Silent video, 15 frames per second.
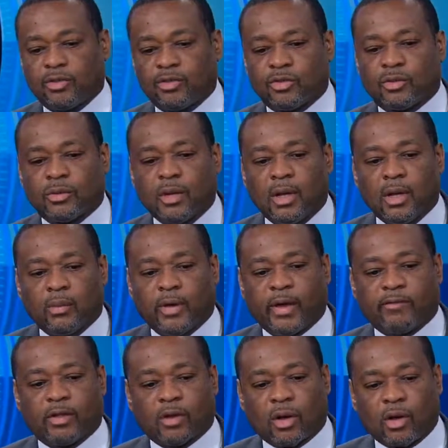issue, we
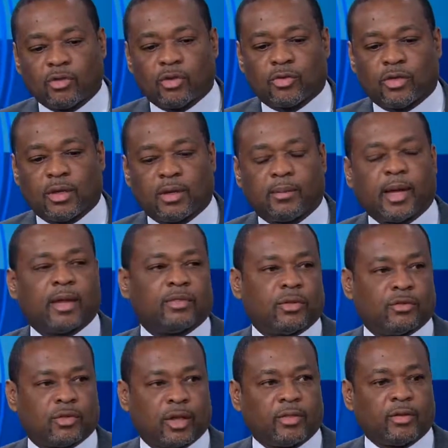have to also think about
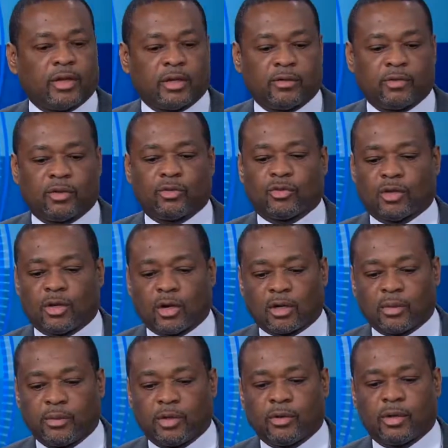those other individuals in our
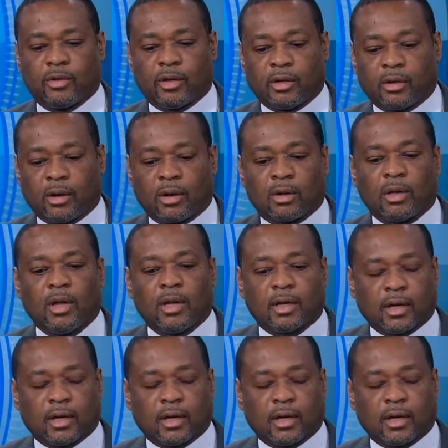community that are